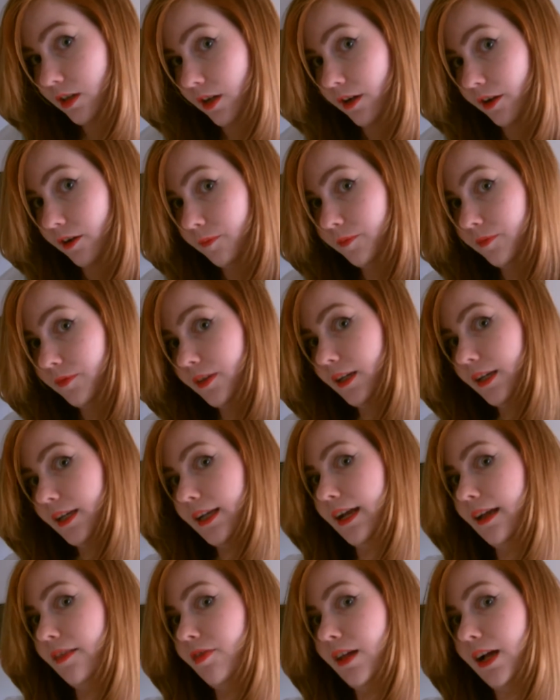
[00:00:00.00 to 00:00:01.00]
So
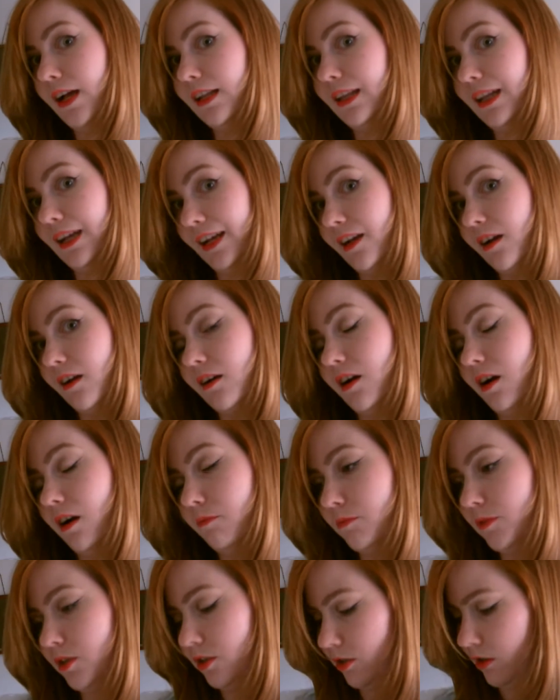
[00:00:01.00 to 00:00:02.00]
again, that layer
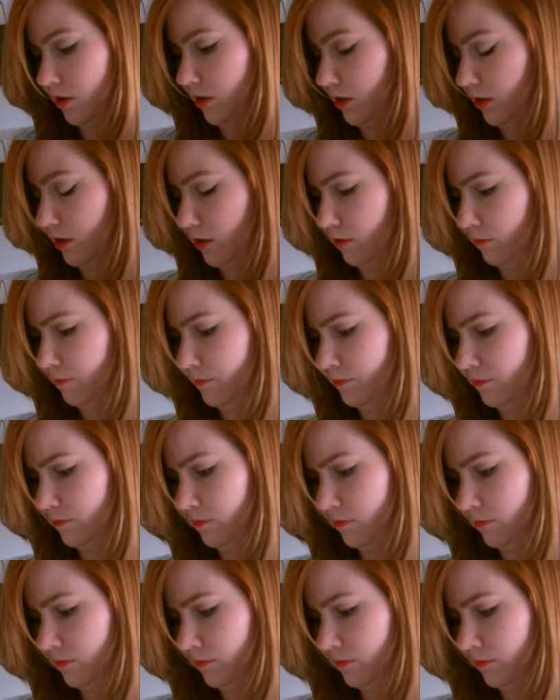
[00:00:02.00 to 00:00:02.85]
comes to